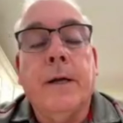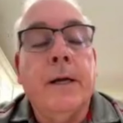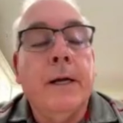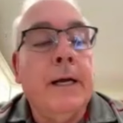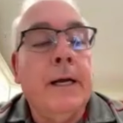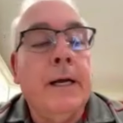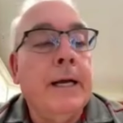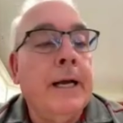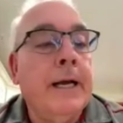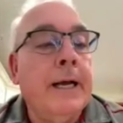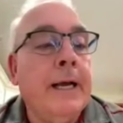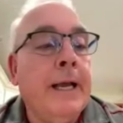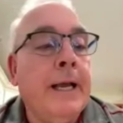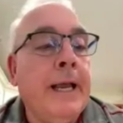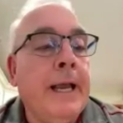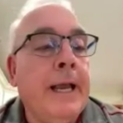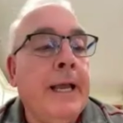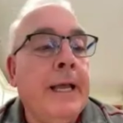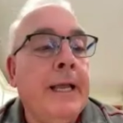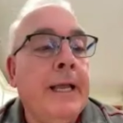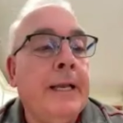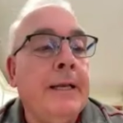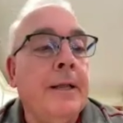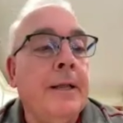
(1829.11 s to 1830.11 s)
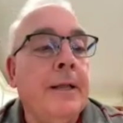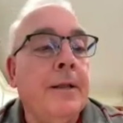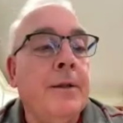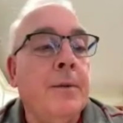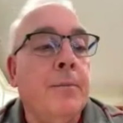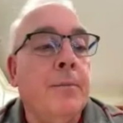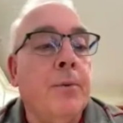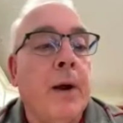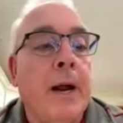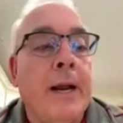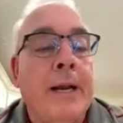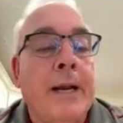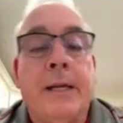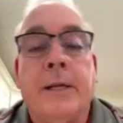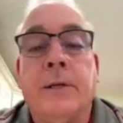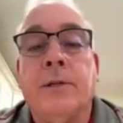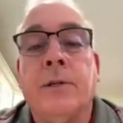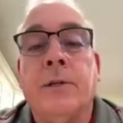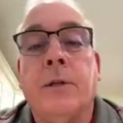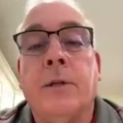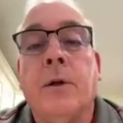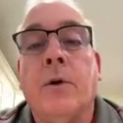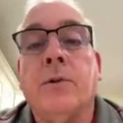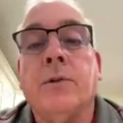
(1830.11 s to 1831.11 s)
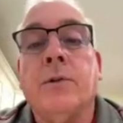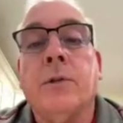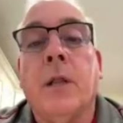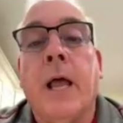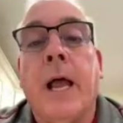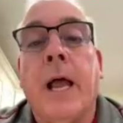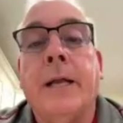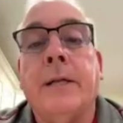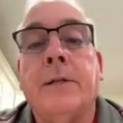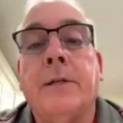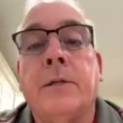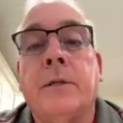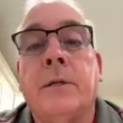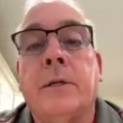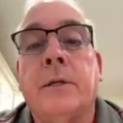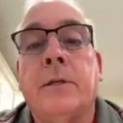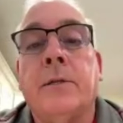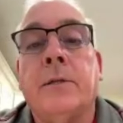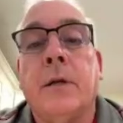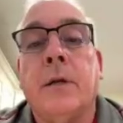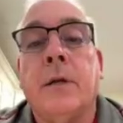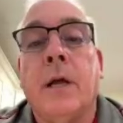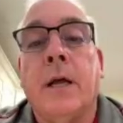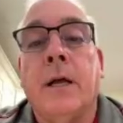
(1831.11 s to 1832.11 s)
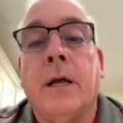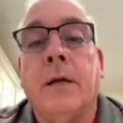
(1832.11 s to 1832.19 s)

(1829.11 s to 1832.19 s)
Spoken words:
and the brightness of those lights is